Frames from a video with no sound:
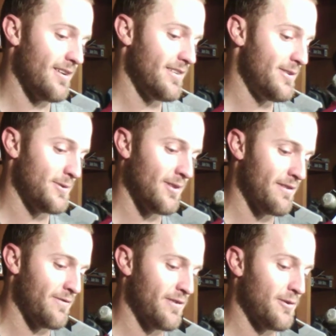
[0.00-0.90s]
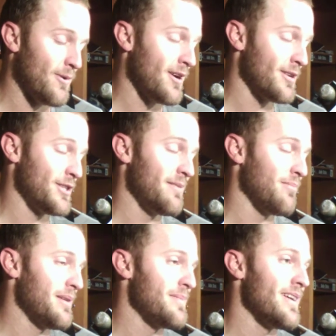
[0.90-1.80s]
He was a lot of fun to watch and
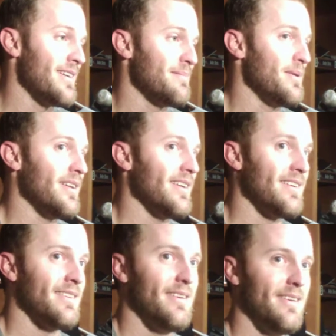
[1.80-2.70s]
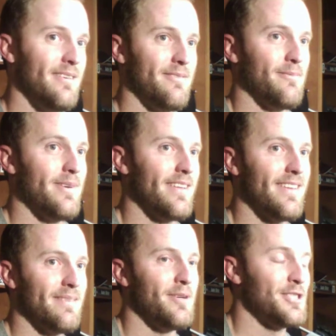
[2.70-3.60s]
play behind, but we
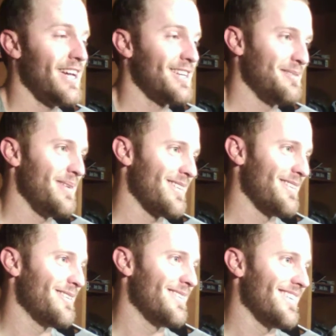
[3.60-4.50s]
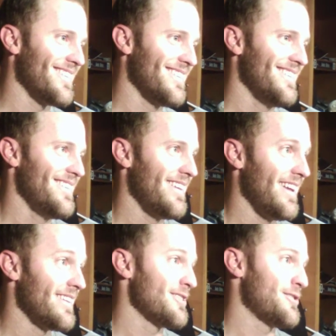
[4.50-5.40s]
didn't get much action back there
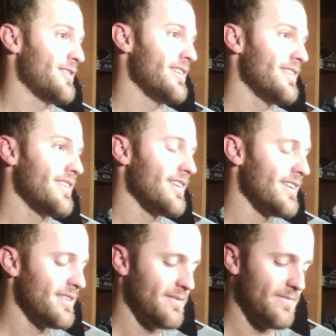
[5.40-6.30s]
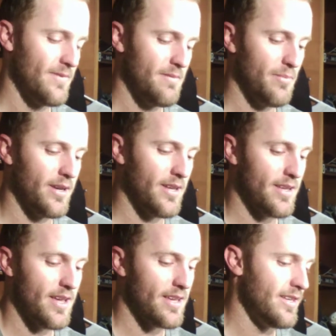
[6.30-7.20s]
and yesterday.
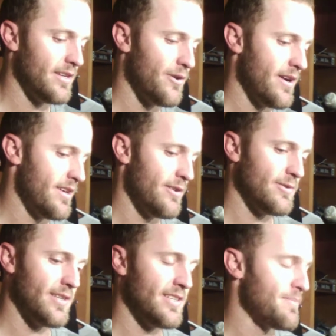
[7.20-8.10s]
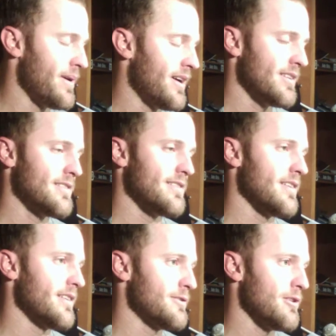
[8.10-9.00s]
He did great. He was hitting the spots.
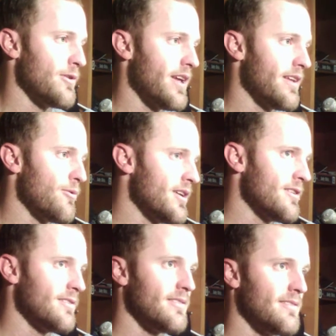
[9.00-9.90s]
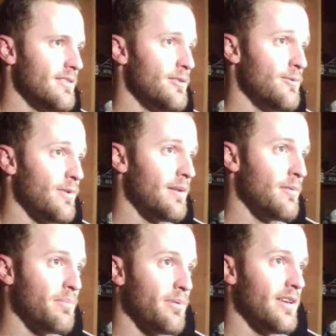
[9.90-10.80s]
He was locating well, and we were
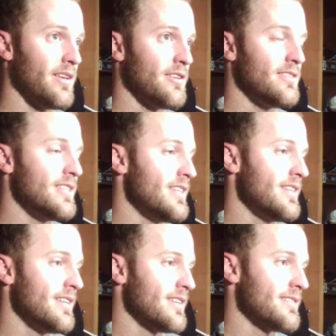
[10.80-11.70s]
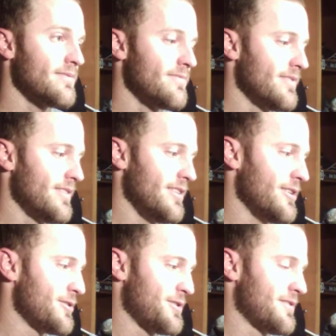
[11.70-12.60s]
able to play a good D. It
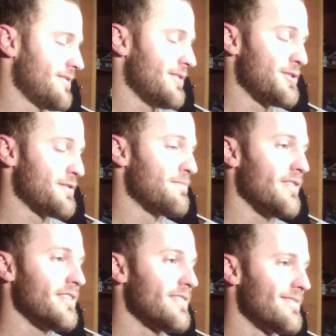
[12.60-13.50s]
was just fun.